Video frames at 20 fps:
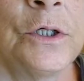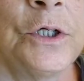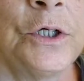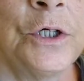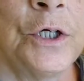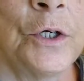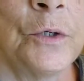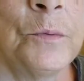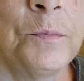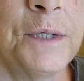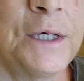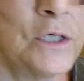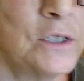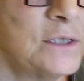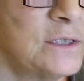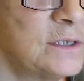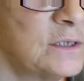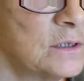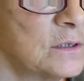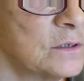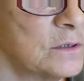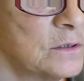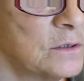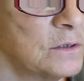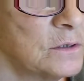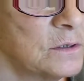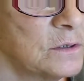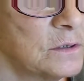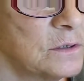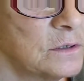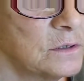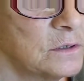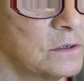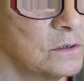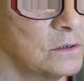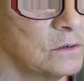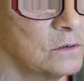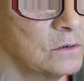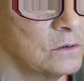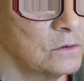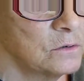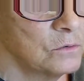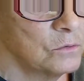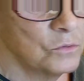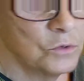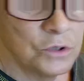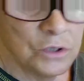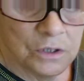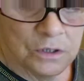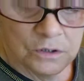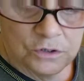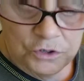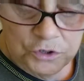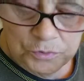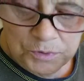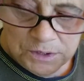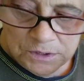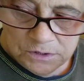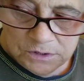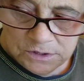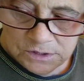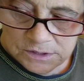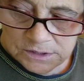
you know, because the drills